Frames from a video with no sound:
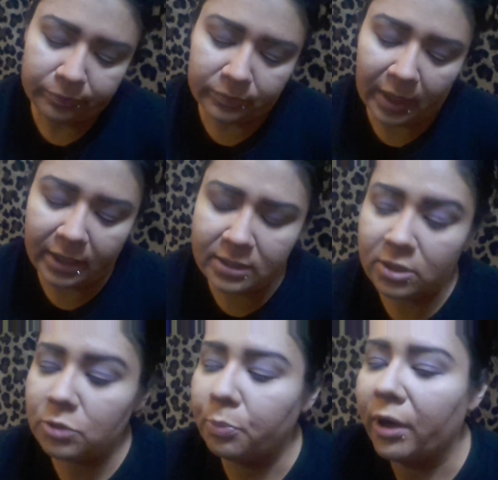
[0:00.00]
I guess
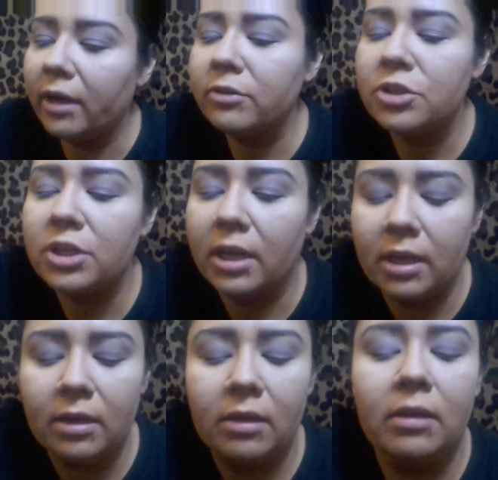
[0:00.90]
this brown
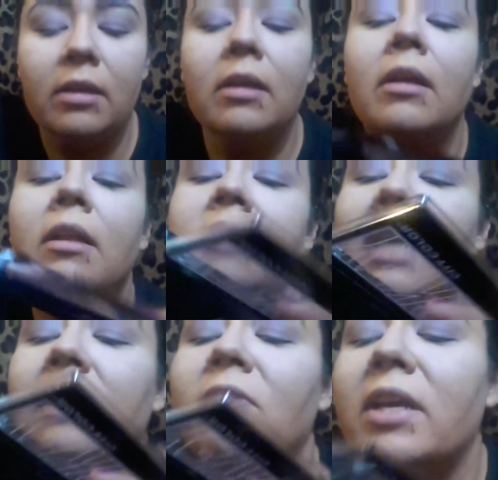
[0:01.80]
shade. It's
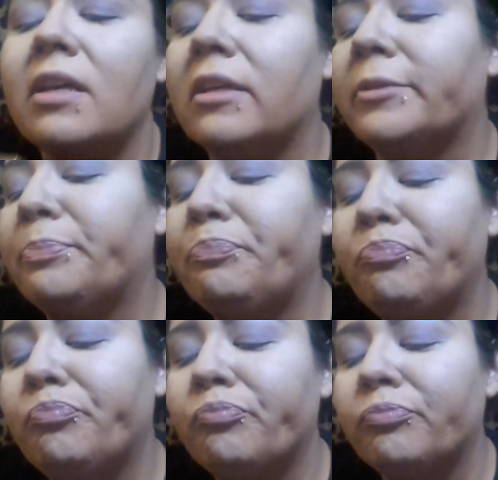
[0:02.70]
kind of like
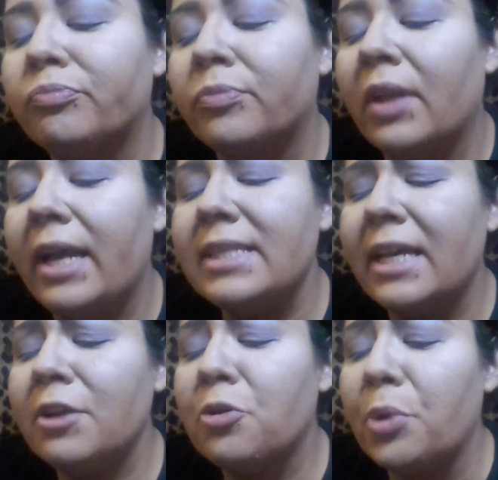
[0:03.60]
it's got
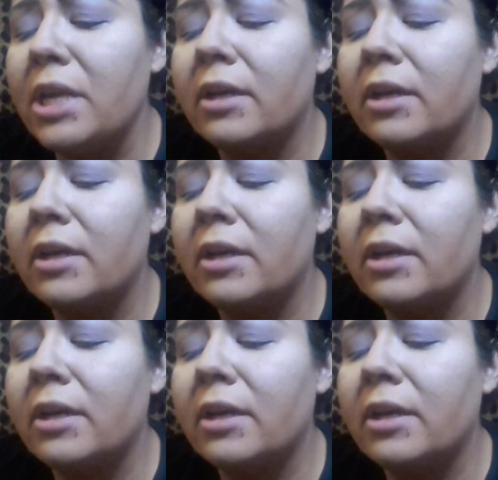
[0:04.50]
a green